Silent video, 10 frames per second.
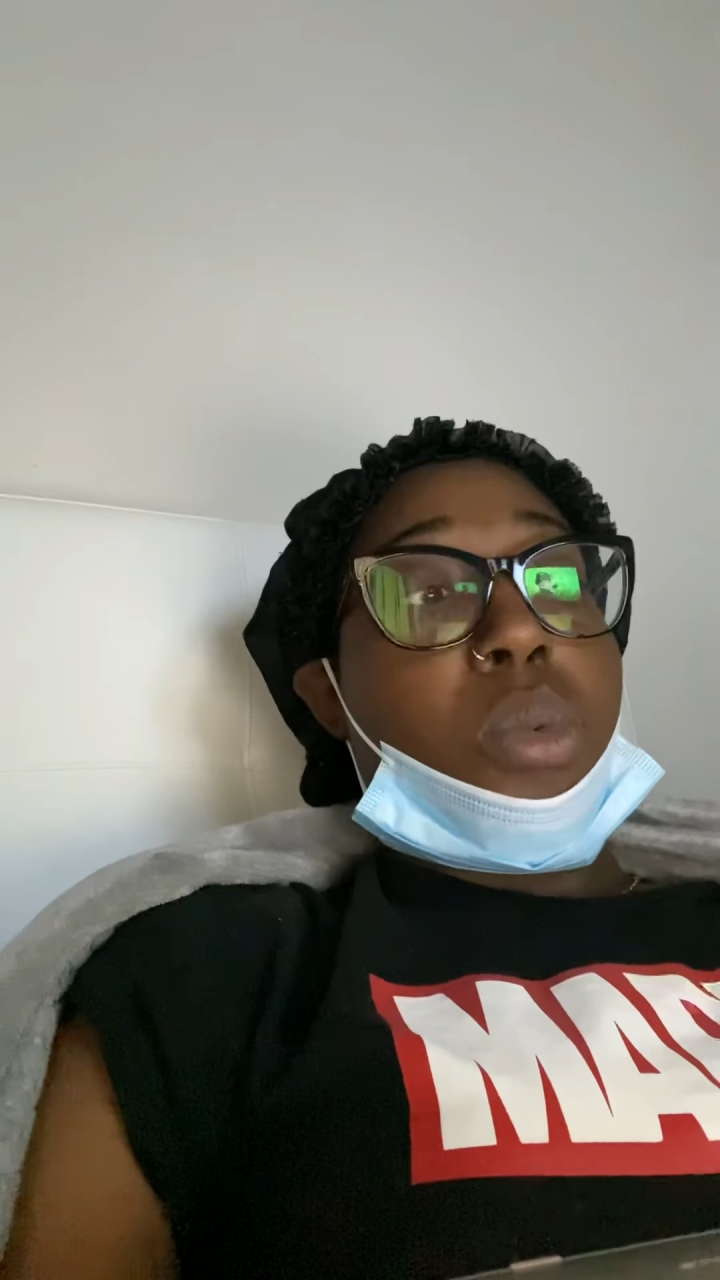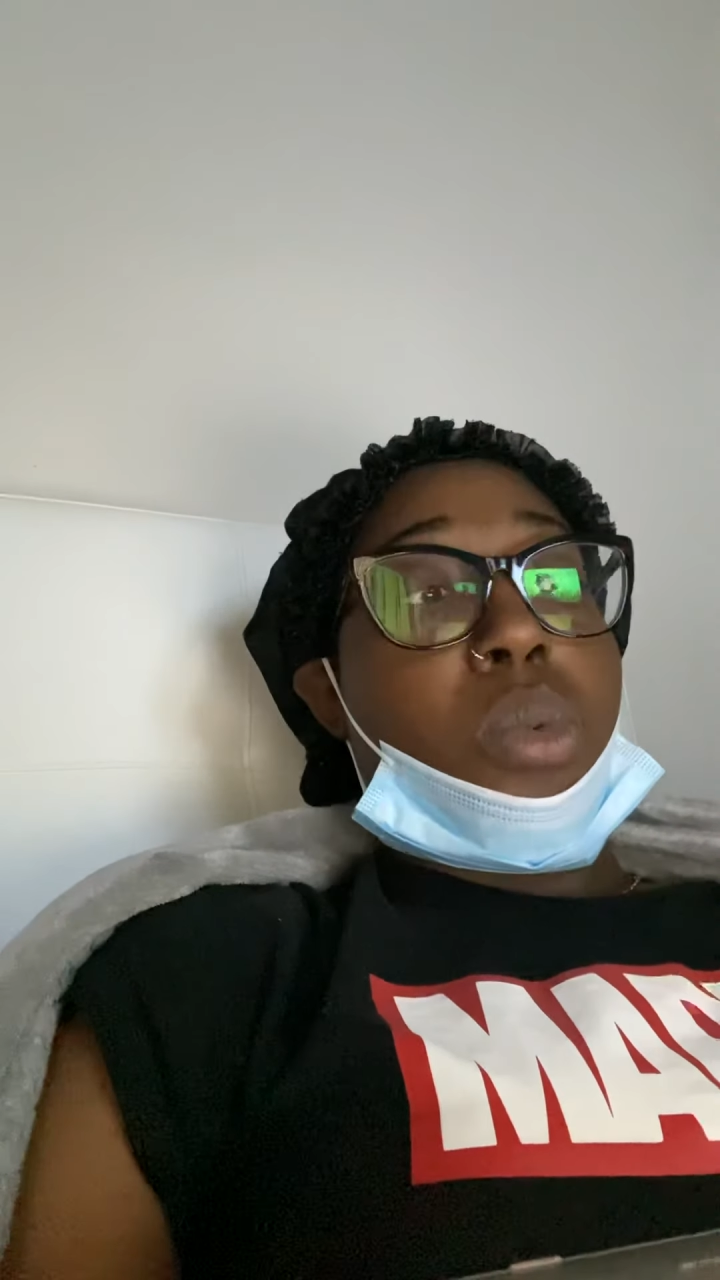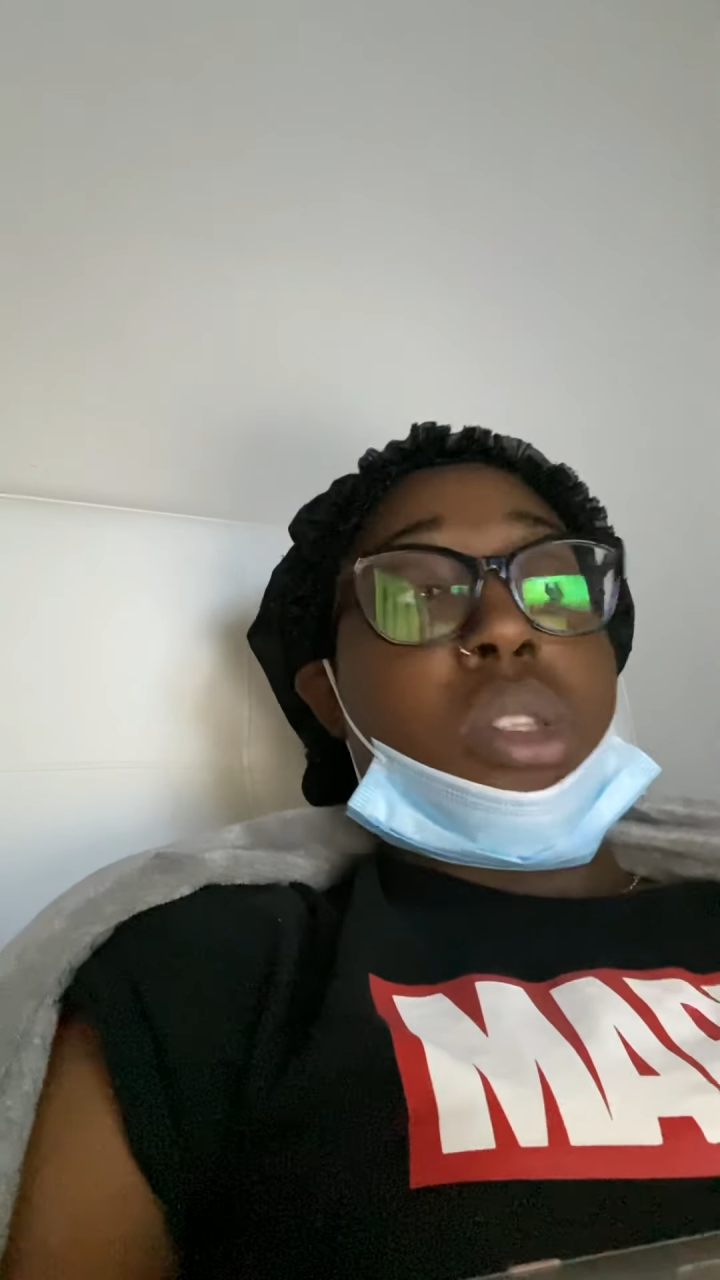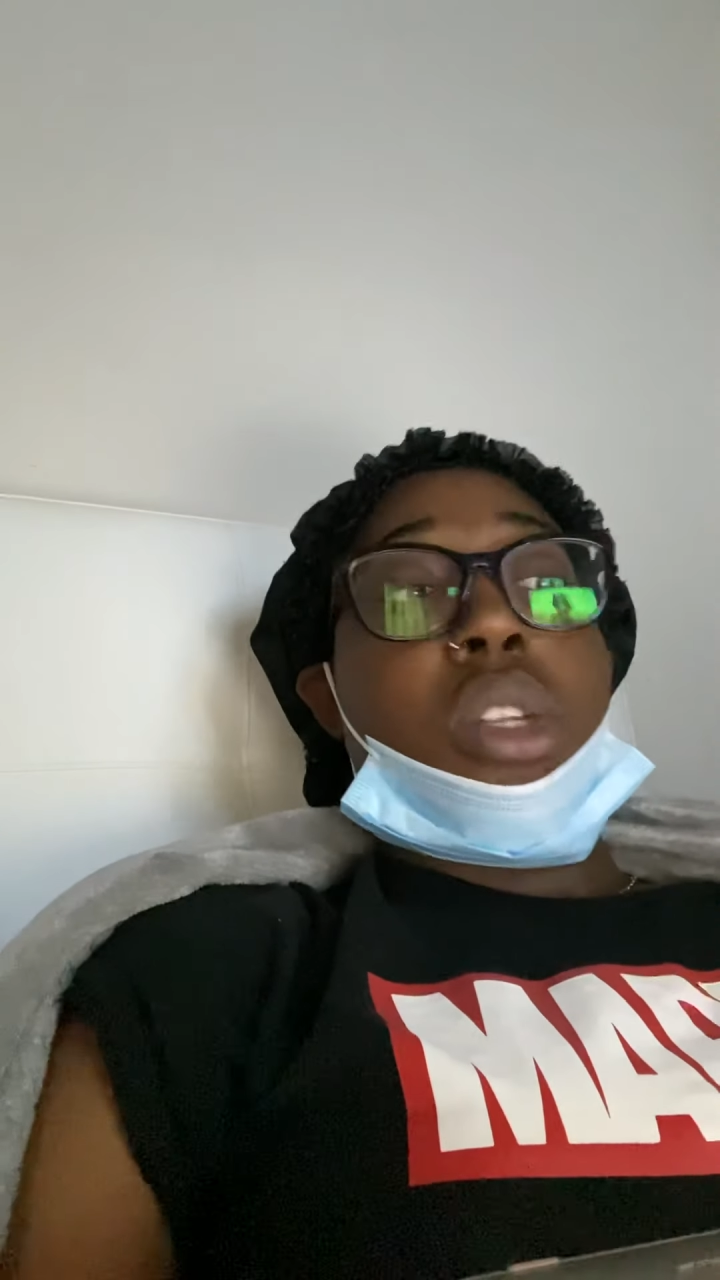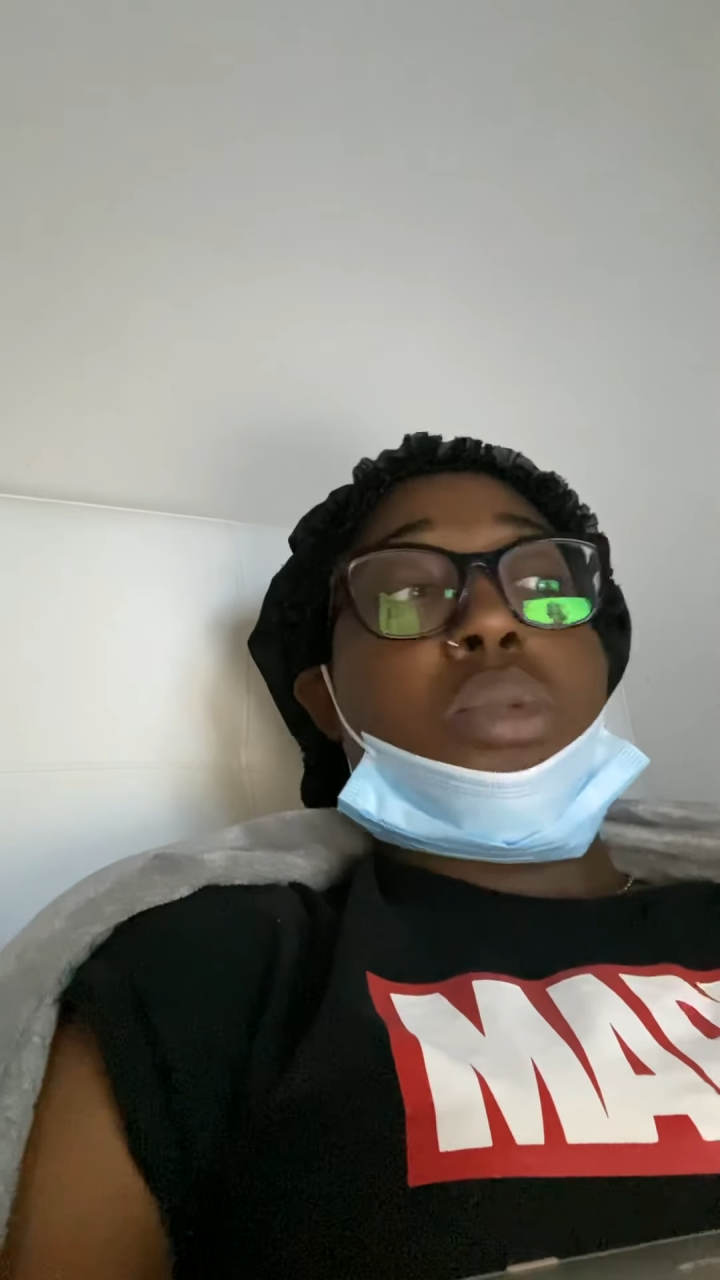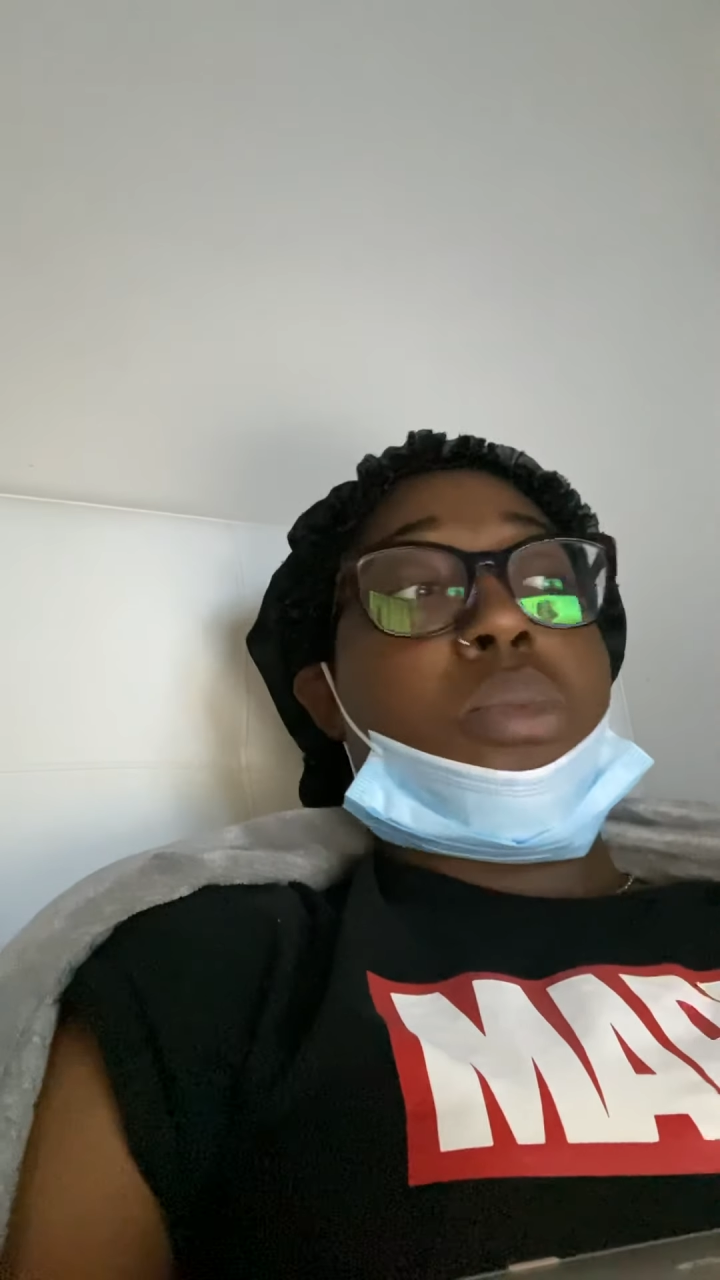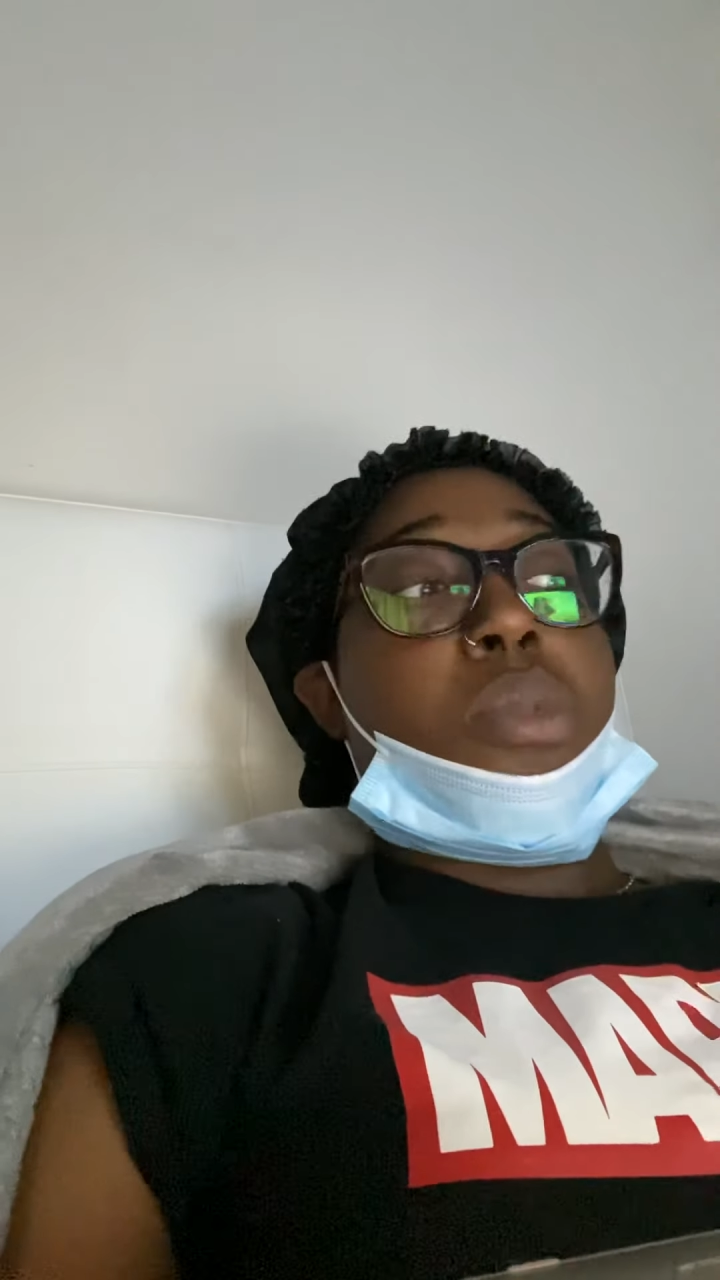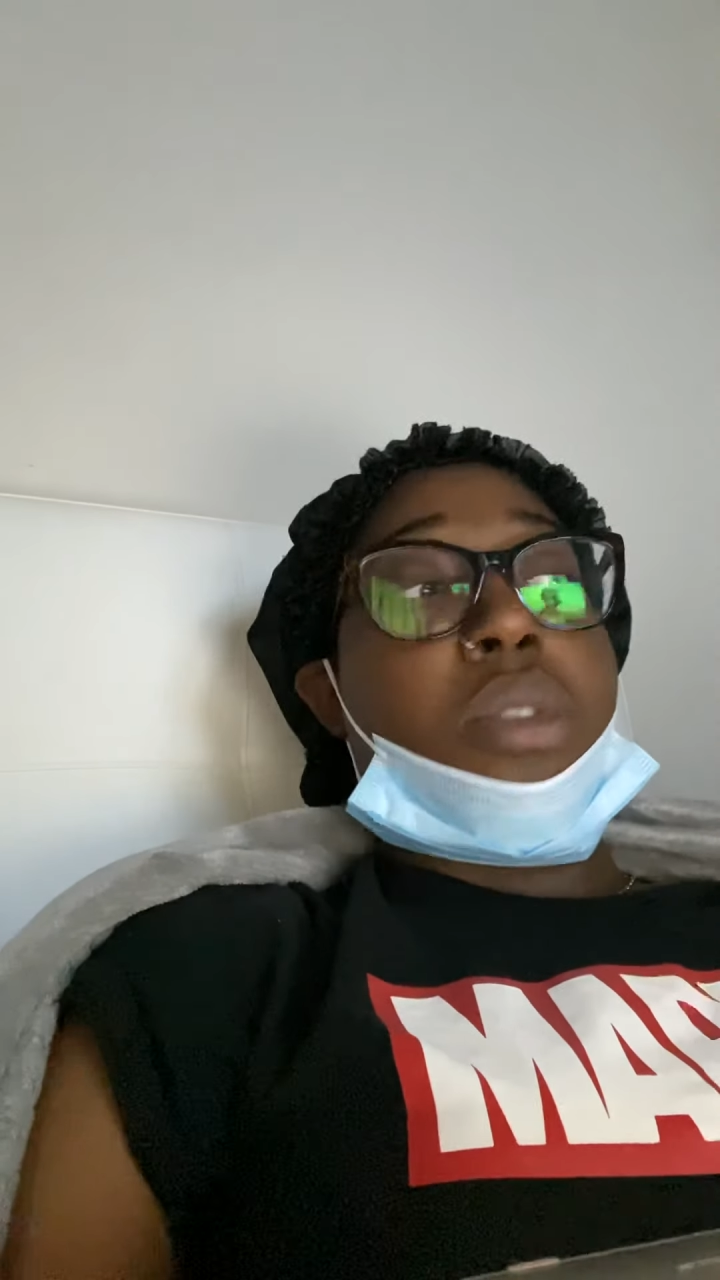once it is removed